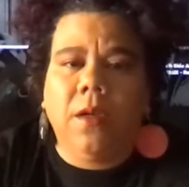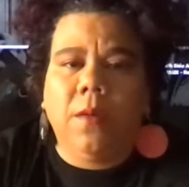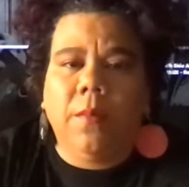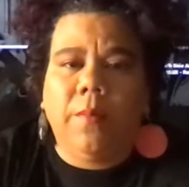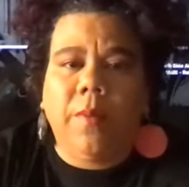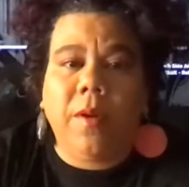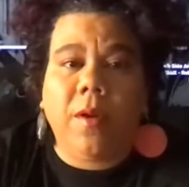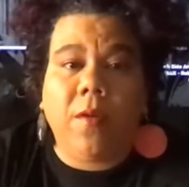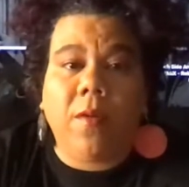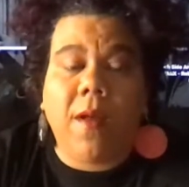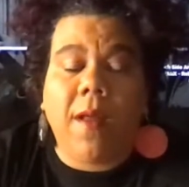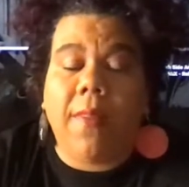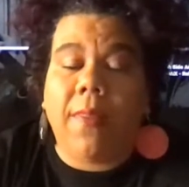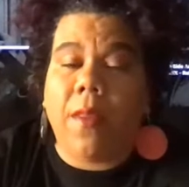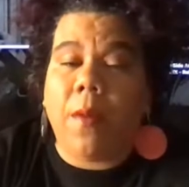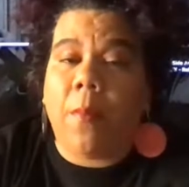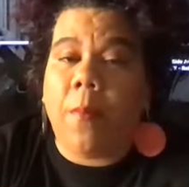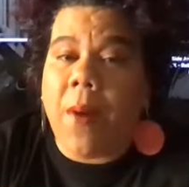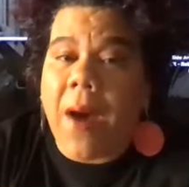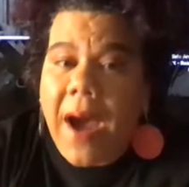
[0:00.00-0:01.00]
but around
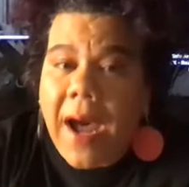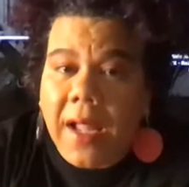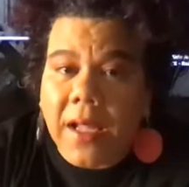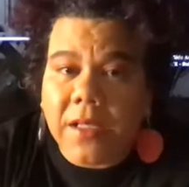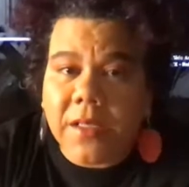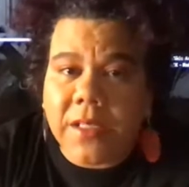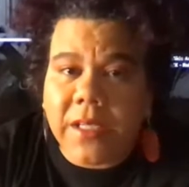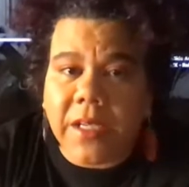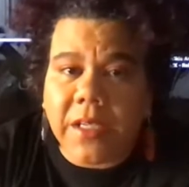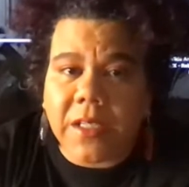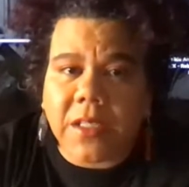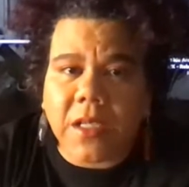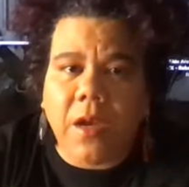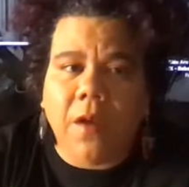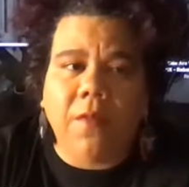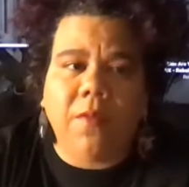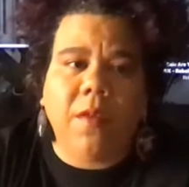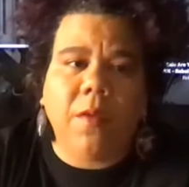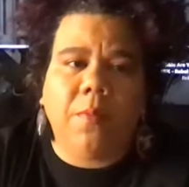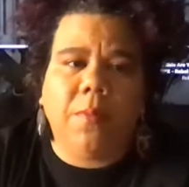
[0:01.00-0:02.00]
the politics
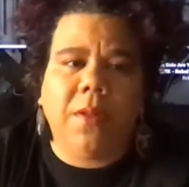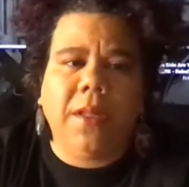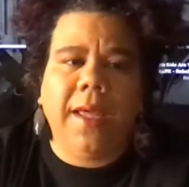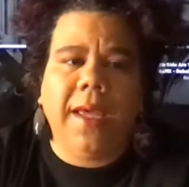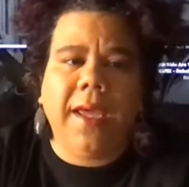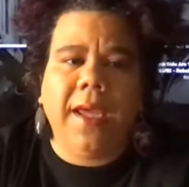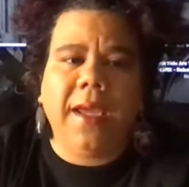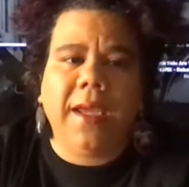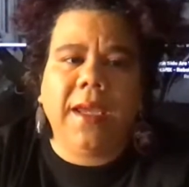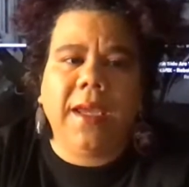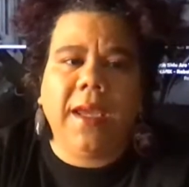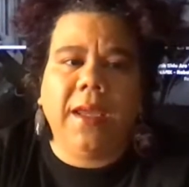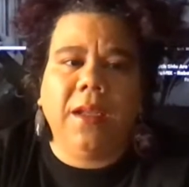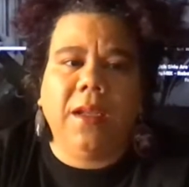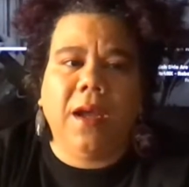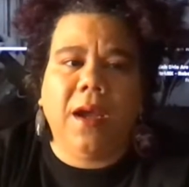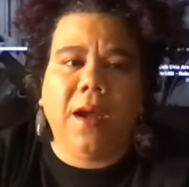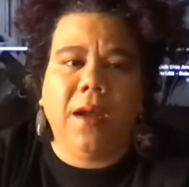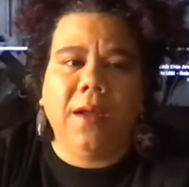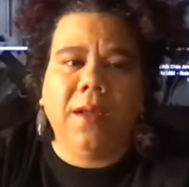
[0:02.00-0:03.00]
of the play
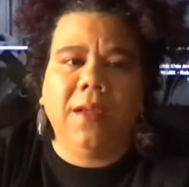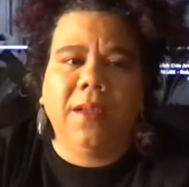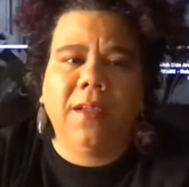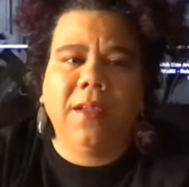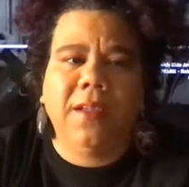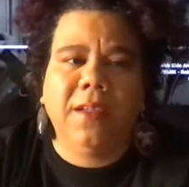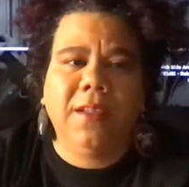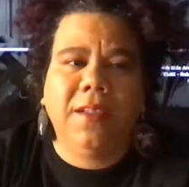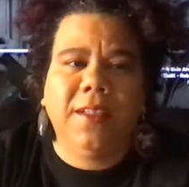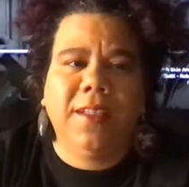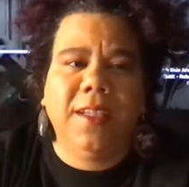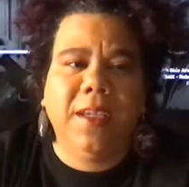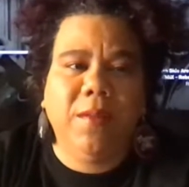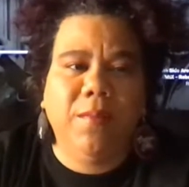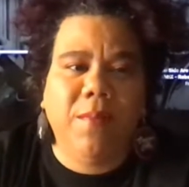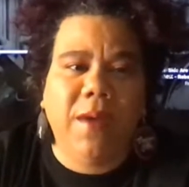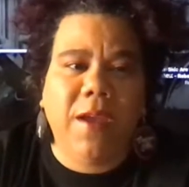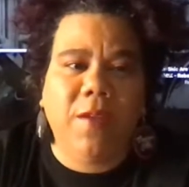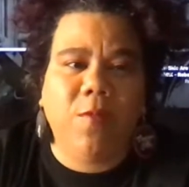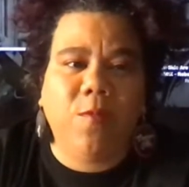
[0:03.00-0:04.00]
and
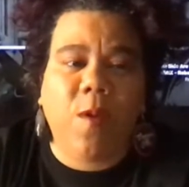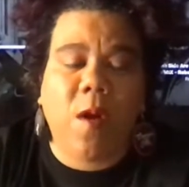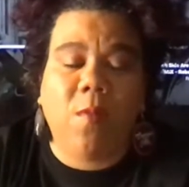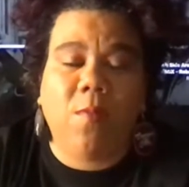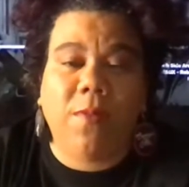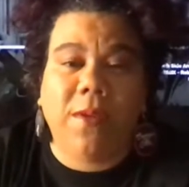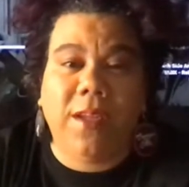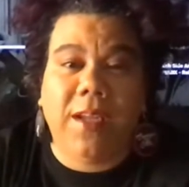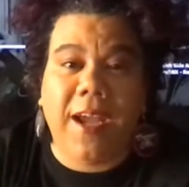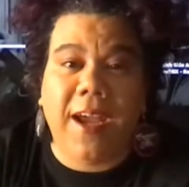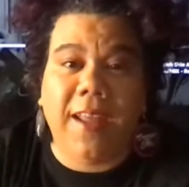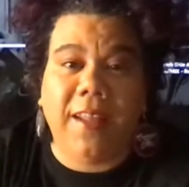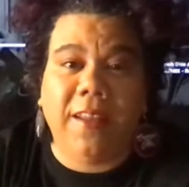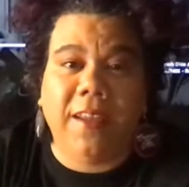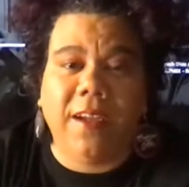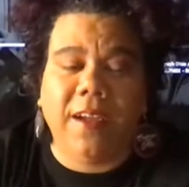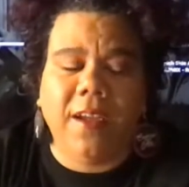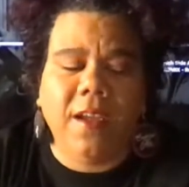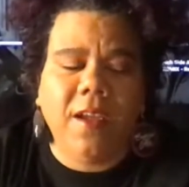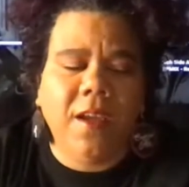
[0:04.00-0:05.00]
Lin-Manuel
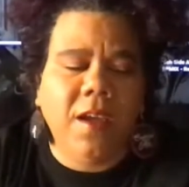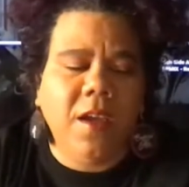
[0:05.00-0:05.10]
Miranda.